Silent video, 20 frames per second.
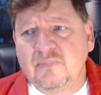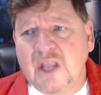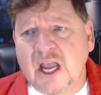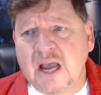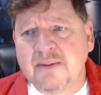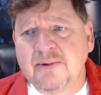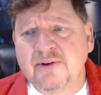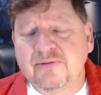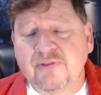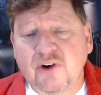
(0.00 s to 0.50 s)

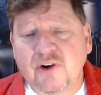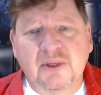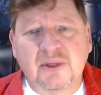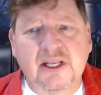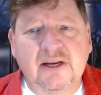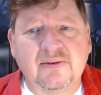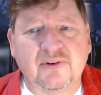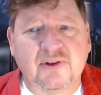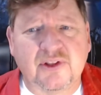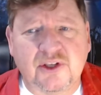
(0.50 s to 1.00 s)
I'm a firm
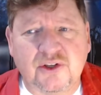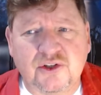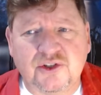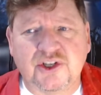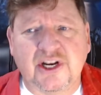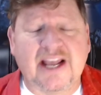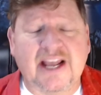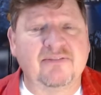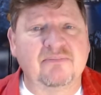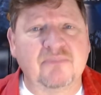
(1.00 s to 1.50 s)
believer that you
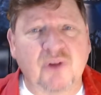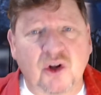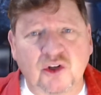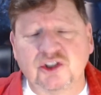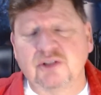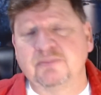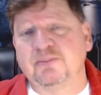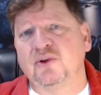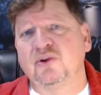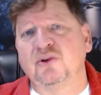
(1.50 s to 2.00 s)
should have
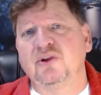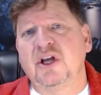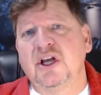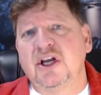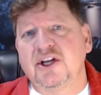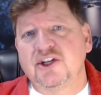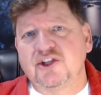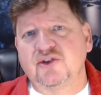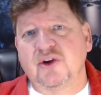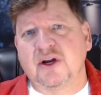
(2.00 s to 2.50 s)
multiple
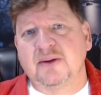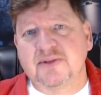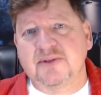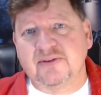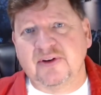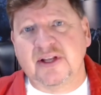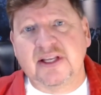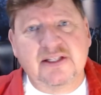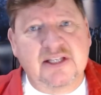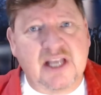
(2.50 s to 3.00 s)
streams of
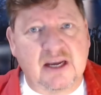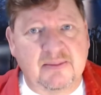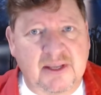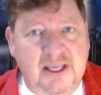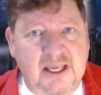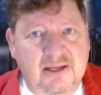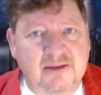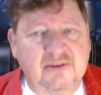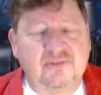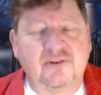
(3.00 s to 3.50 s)
leads coming
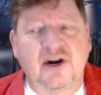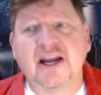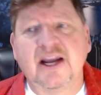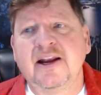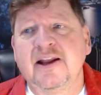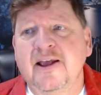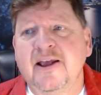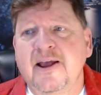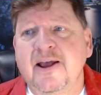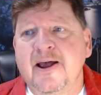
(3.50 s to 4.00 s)
in, right?
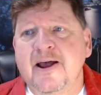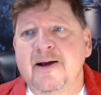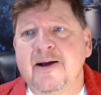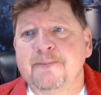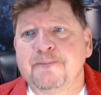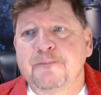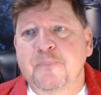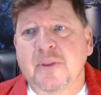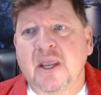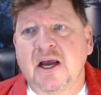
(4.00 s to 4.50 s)

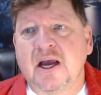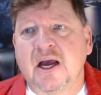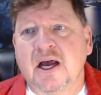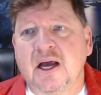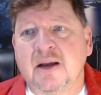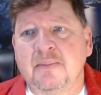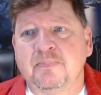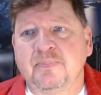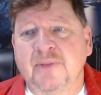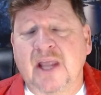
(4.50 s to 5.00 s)

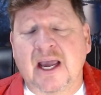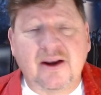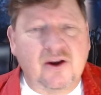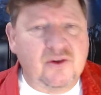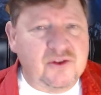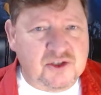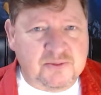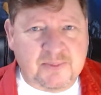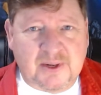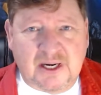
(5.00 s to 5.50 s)
Um, I know
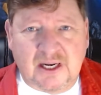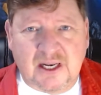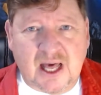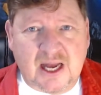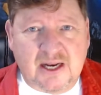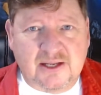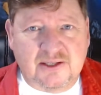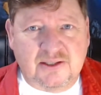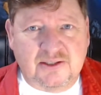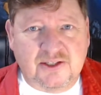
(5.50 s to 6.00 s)
there's been a lot
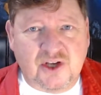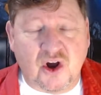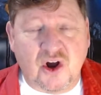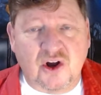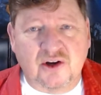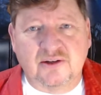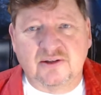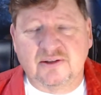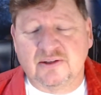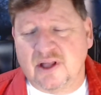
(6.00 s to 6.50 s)
of
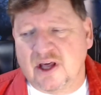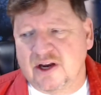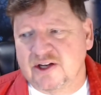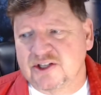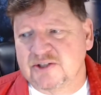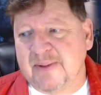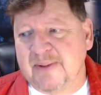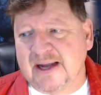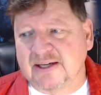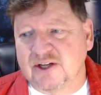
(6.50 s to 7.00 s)
talk, a lot of
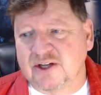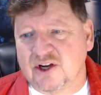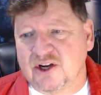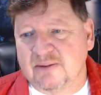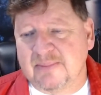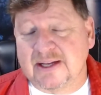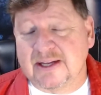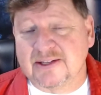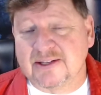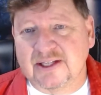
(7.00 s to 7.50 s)
smack talk
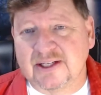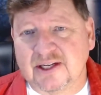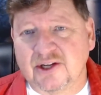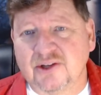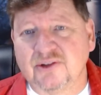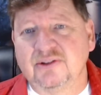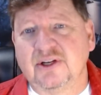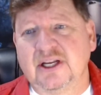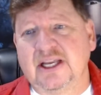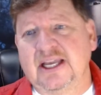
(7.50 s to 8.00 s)
about
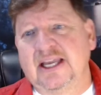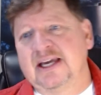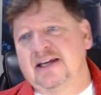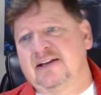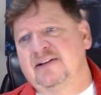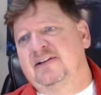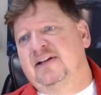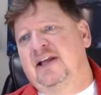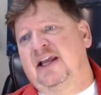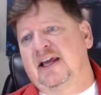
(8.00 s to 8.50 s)
Zillow
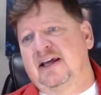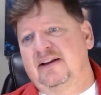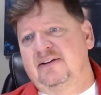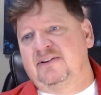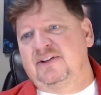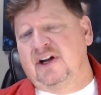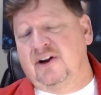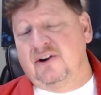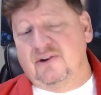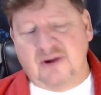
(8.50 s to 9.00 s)
and and
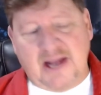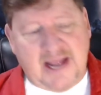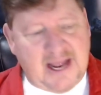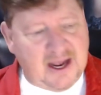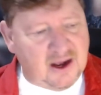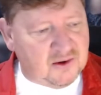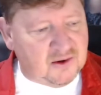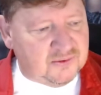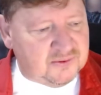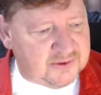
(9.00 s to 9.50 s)
you know
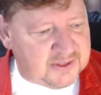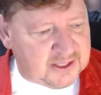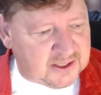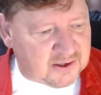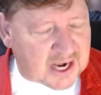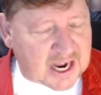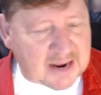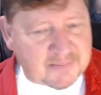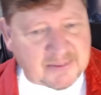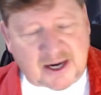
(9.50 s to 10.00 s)
how their
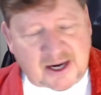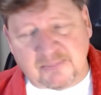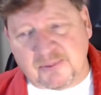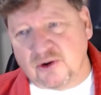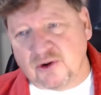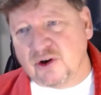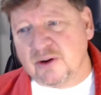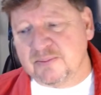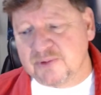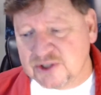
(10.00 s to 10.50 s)
iBuyer
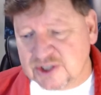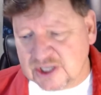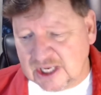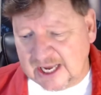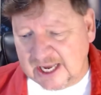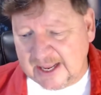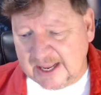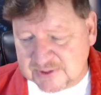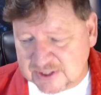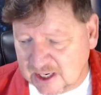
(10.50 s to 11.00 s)
program just
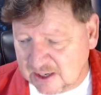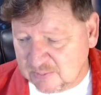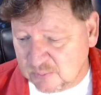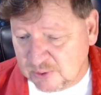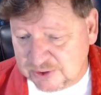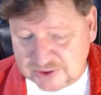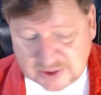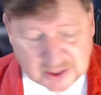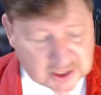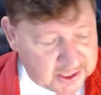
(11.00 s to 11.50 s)
collapsed on them,
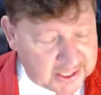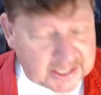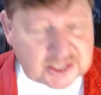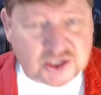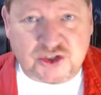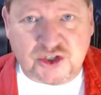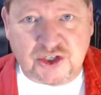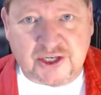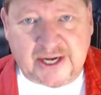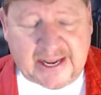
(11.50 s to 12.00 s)
which it
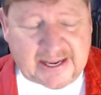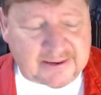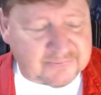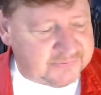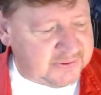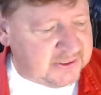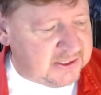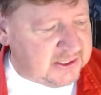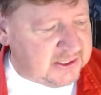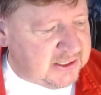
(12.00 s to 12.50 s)
should have.
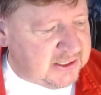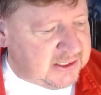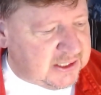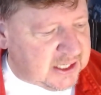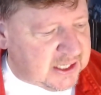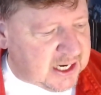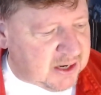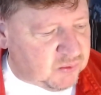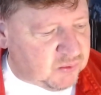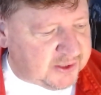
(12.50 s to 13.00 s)

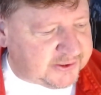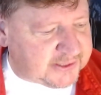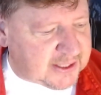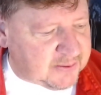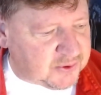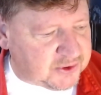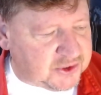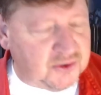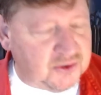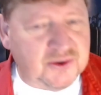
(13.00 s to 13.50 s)
Uh, what they
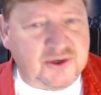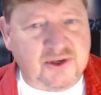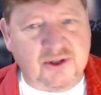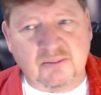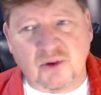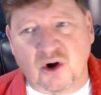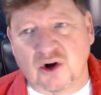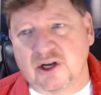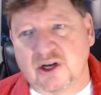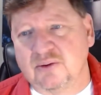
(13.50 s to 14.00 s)
were doing to the
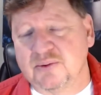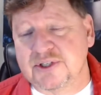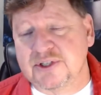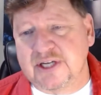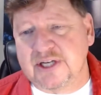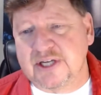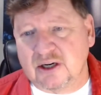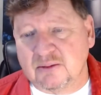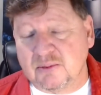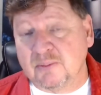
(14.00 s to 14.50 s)
market was
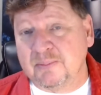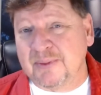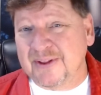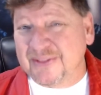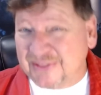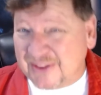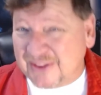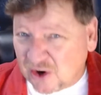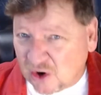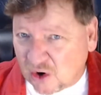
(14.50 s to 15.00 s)
terrible.
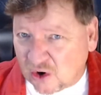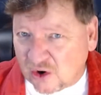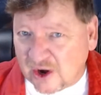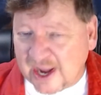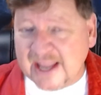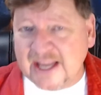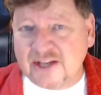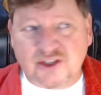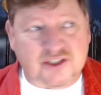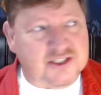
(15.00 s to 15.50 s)
But there are
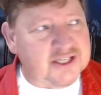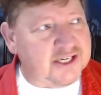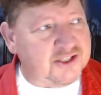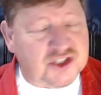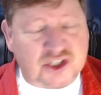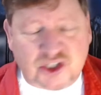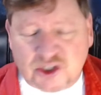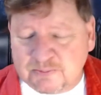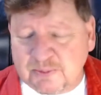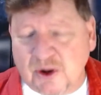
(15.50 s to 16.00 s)
agents. I
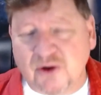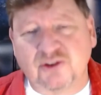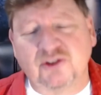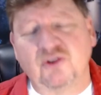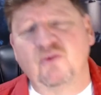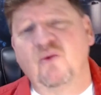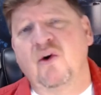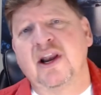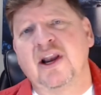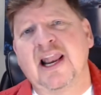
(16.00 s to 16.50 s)
just spoke to
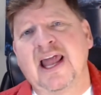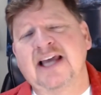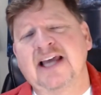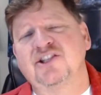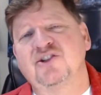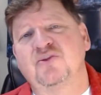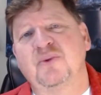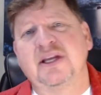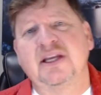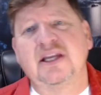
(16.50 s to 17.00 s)
one
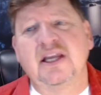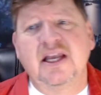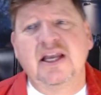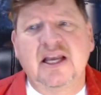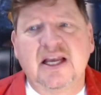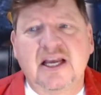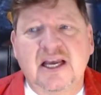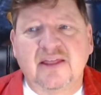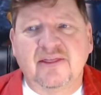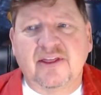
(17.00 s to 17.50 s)
last week
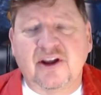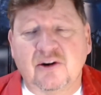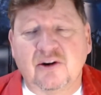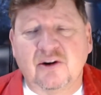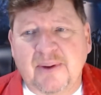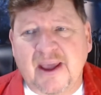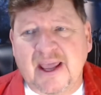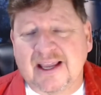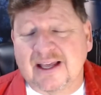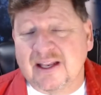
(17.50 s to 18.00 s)
that are
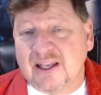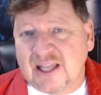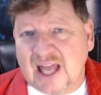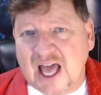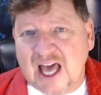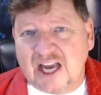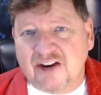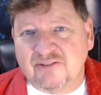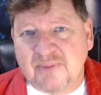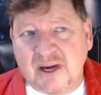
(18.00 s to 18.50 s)
paying a
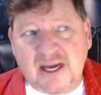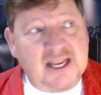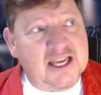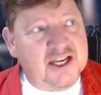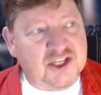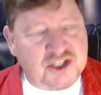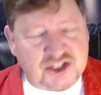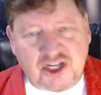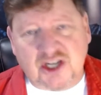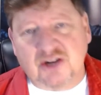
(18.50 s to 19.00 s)
lot of money
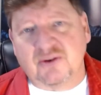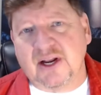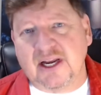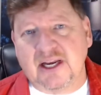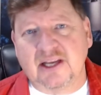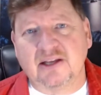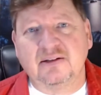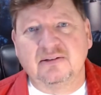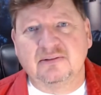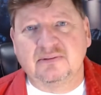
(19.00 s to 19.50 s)
and
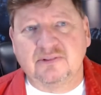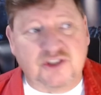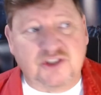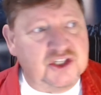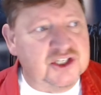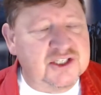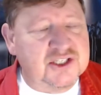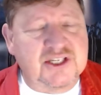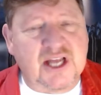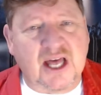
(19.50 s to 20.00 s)
generating
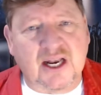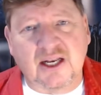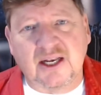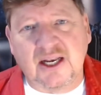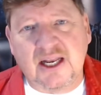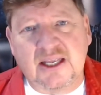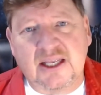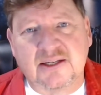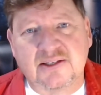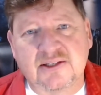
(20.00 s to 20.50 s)
good, solid
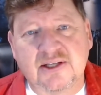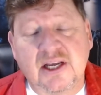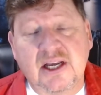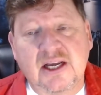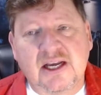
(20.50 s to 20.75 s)
leads.